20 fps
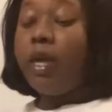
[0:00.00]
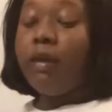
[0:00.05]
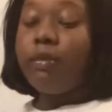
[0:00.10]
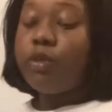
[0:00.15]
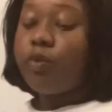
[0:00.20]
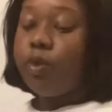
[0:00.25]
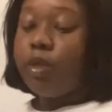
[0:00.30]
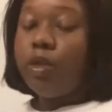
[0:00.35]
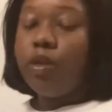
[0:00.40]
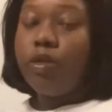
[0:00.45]

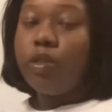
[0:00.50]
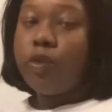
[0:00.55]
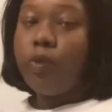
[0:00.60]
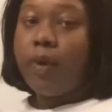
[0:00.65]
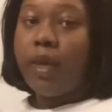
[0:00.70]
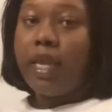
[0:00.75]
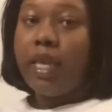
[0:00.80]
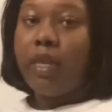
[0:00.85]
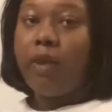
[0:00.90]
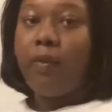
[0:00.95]
helps you with losing
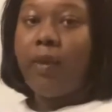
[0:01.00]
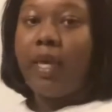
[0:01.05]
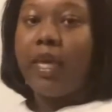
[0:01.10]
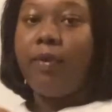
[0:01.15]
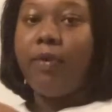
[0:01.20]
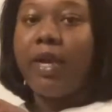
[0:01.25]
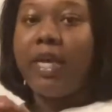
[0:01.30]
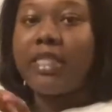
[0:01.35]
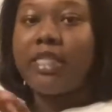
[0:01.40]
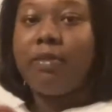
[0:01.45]
weight anyway.
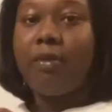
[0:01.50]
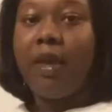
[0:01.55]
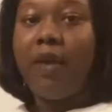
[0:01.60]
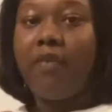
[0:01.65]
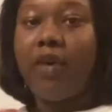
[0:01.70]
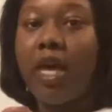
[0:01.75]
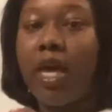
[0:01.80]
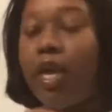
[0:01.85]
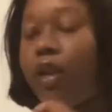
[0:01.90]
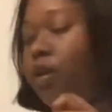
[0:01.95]
And we got some
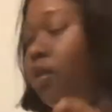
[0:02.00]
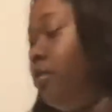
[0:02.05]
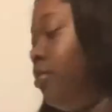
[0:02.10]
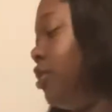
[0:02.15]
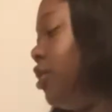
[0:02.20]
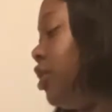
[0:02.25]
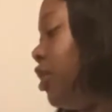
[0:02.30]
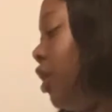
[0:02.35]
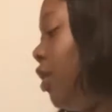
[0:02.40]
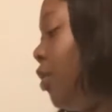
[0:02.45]
avocados.
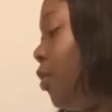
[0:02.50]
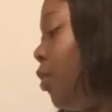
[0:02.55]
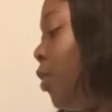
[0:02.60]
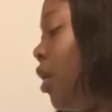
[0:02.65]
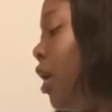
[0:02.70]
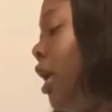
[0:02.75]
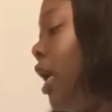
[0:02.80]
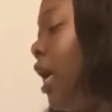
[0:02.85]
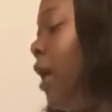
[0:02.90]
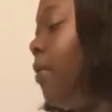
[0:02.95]
So,
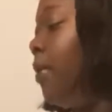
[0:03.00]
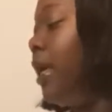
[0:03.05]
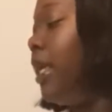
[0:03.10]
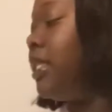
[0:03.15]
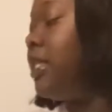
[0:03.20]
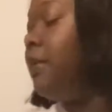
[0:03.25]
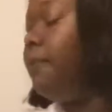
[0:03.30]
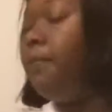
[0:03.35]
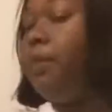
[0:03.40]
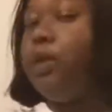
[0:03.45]
and we
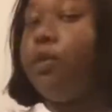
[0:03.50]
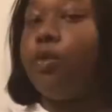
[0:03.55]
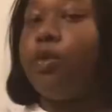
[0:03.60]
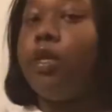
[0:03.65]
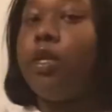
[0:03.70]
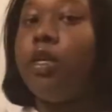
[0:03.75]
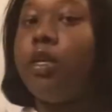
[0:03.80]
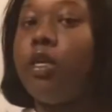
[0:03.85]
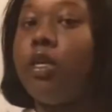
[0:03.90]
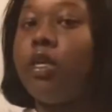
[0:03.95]
got some milk.
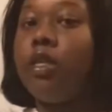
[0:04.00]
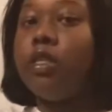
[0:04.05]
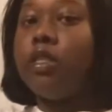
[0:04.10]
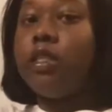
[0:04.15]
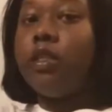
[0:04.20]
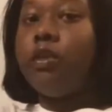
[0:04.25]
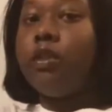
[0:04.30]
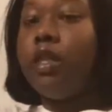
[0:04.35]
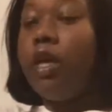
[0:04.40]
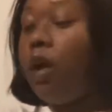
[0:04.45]

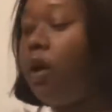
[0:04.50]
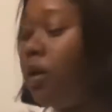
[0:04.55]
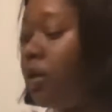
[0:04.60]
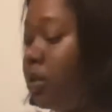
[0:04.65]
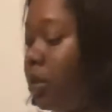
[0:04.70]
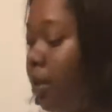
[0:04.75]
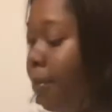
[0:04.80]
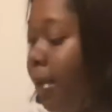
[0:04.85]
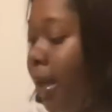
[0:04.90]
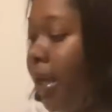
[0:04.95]
So those
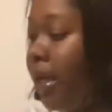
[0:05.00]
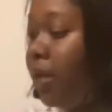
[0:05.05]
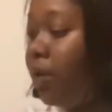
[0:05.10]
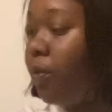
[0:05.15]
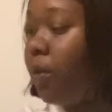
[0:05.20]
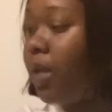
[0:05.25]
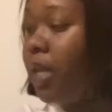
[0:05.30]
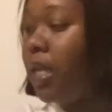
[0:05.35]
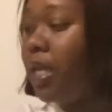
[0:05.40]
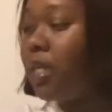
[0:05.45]
are my
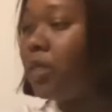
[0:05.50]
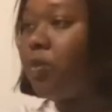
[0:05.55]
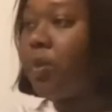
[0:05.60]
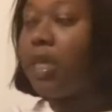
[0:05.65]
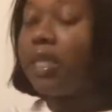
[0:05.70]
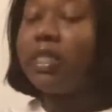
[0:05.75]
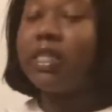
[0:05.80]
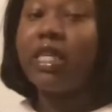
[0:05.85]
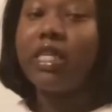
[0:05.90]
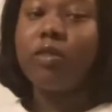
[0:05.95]
ingredients
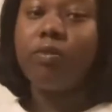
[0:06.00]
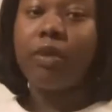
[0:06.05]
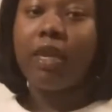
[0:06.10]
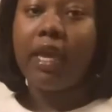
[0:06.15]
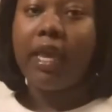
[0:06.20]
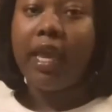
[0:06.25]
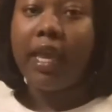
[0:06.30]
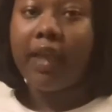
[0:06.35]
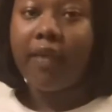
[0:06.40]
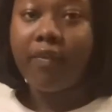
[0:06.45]
because that's what I
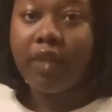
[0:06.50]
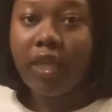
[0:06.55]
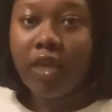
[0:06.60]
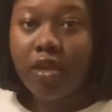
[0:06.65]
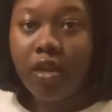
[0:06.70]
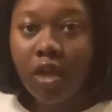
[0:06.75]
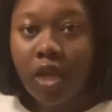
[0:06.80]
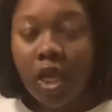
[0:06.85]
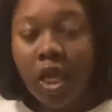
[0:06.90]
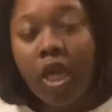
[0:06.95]
have
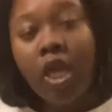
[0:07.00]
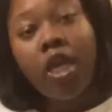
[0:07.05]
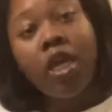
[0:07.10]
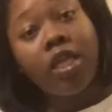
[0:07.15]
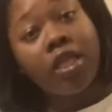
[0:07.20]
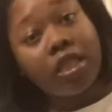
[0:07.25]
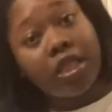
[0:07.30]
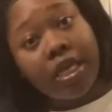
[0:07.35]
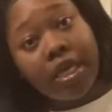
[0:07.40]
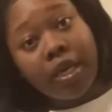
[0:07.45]
here.
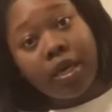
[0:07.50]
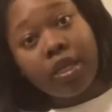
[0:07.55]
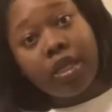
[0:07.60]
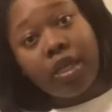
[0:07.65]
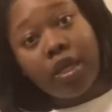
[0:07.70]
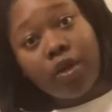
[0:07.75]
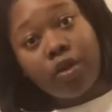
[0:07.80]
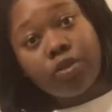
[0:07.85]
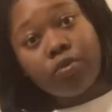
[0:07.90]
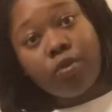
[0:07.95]
That
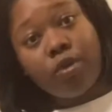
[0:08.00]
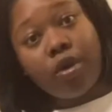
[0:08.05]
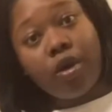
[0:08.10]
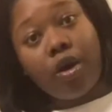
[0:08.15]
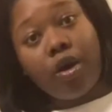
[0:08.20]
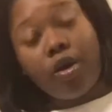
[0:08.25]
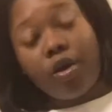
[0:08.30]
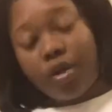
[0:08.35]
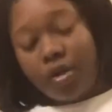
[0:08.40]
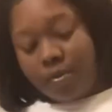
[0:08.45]
Those
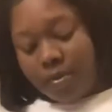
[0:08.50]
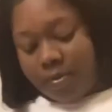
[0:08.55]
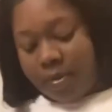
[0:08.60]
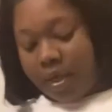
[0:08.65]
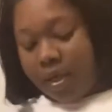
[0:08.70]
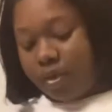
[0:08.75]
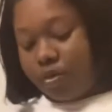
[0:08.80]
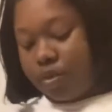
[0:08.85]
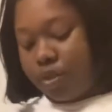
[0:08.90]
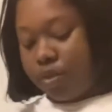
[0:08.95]
are going to be
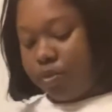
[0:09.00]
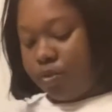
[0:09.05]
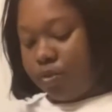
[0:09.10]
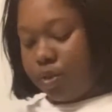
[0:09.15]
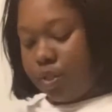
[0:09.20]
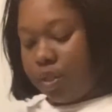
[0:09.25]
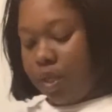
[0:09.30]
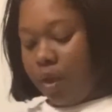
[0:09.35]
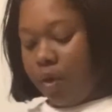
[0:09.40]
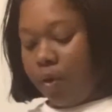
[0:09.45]
my go-to.
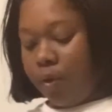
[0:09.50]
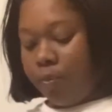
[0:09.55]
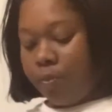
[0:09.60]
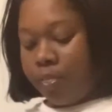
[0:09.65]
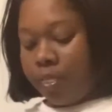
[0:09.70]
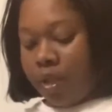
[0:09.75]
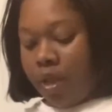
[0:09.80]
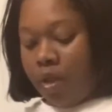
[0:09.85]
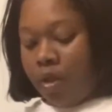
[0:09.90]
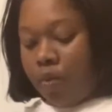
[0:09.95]
So,
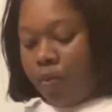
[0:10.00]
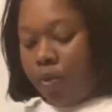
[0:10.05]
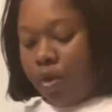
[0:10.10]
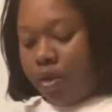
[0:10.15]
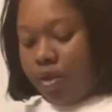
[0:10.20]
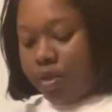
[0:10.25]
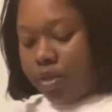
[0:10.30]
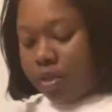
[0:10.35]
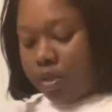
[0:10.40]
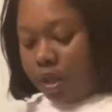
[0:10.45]
we're
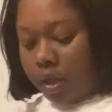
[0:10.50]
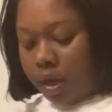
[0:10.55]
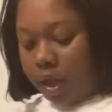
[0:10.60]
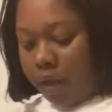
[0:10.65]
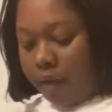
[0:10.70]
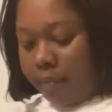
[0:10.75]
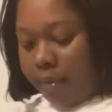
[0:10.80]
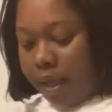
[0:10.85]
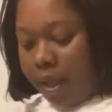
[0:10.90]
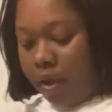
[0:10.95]
going to start
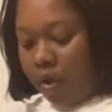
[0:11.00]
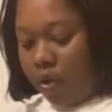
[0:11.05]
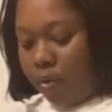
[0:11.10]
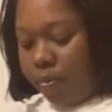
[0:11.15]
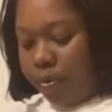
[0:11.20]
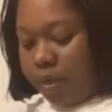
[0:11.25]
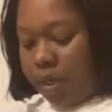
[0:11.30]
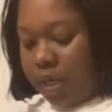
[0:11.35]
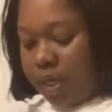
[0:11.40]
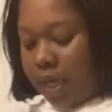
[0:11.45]
out by
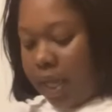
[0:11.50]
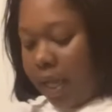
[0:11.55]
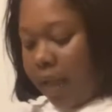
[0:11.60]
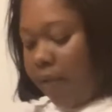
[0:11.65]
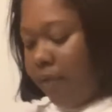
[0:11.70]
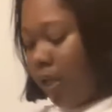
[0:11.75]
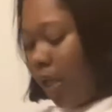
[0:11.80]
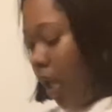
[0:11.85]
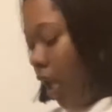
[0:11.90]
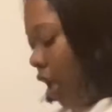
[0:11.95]
opening the
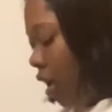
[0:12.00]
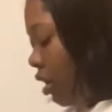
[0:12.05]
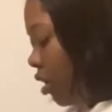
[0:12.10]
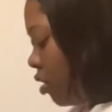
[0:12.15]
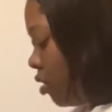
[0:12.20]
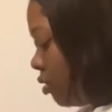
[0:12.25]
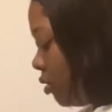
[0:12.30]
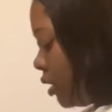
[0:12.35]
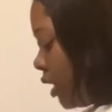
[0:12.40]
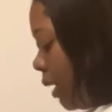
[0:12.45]

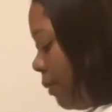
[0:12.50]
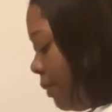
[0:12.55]
avocados. I'm